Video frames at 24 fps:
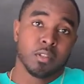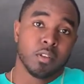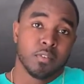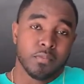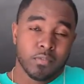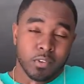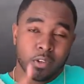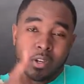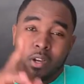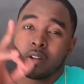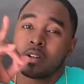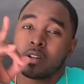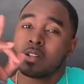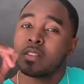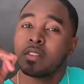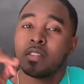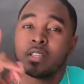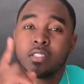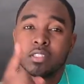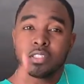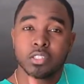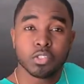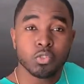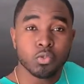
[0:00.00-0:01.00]
Figure out the things
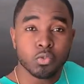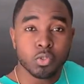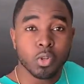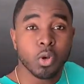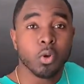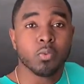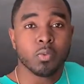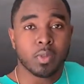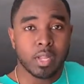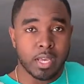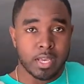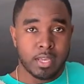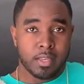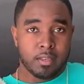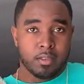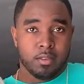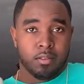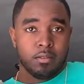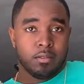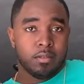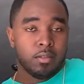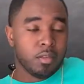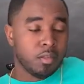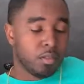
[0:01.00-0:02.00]
that you don't like,
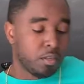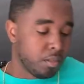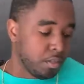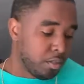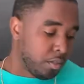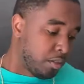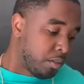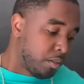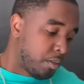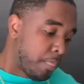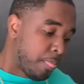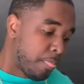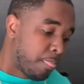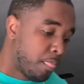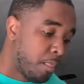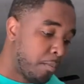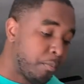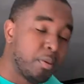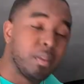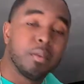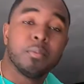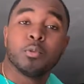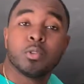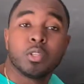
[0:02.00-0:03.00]
the
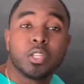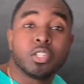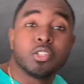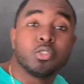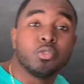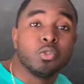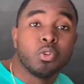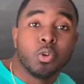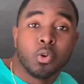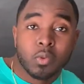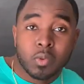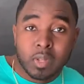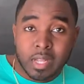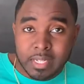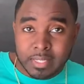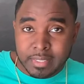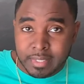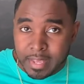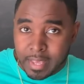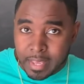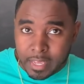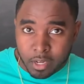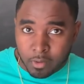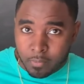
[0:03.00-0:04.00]
people that you don't like to
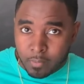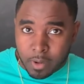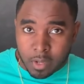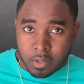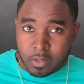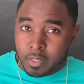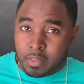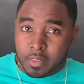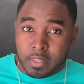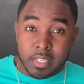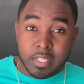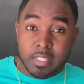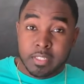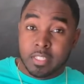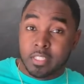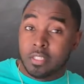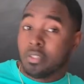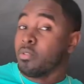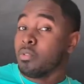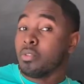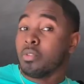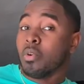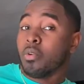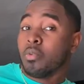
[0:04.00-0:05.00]
hang around, the things that you
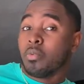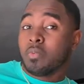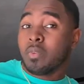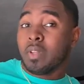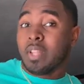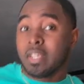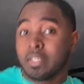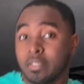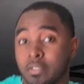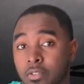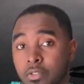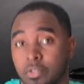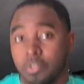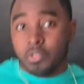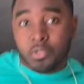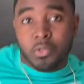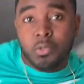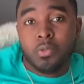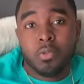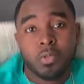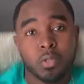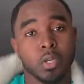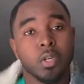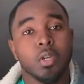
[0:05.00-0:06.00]
don't like to do.